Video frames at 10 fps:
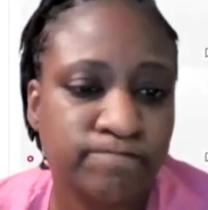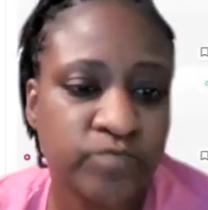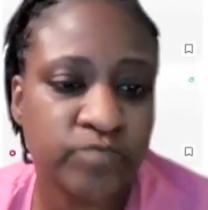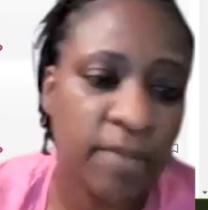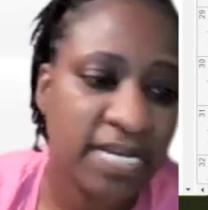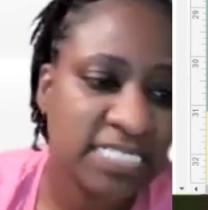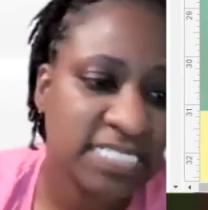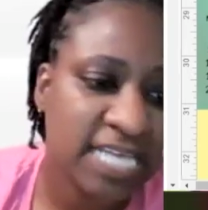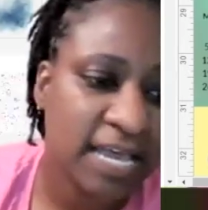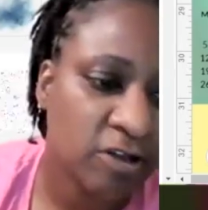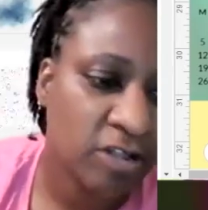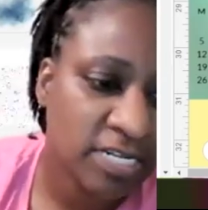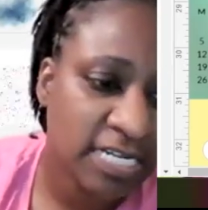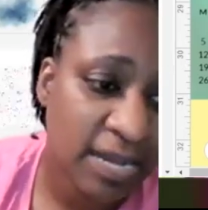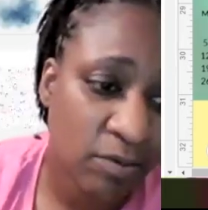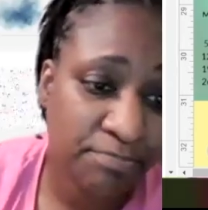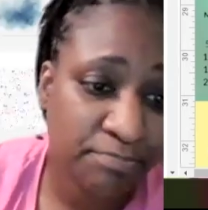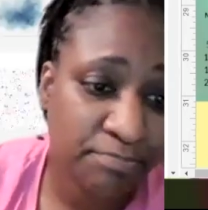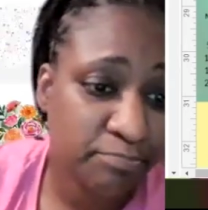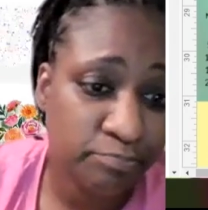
I'm just gonna make it the same color that I've